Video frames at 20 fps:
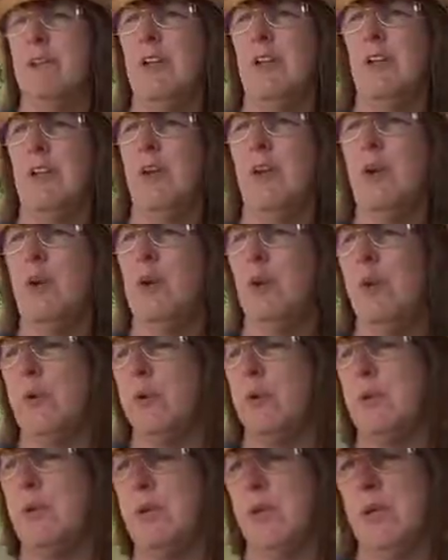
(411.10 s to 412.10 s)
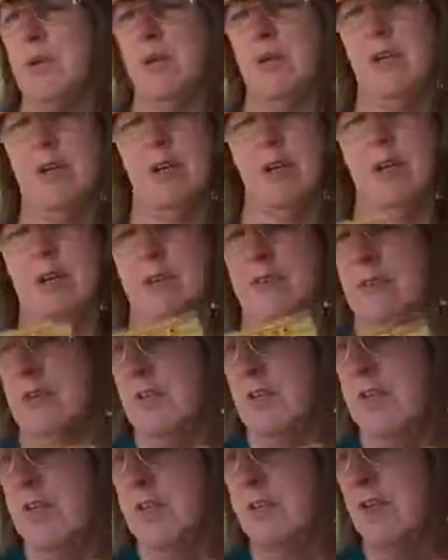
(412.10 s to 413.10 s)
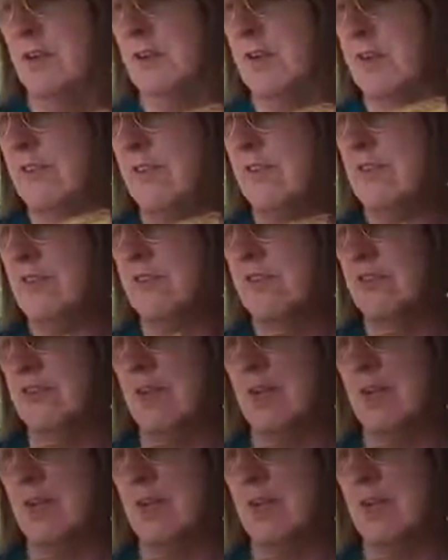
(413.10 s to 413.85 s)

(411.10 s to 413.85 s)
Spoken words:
Little golden book. And what's the year on this?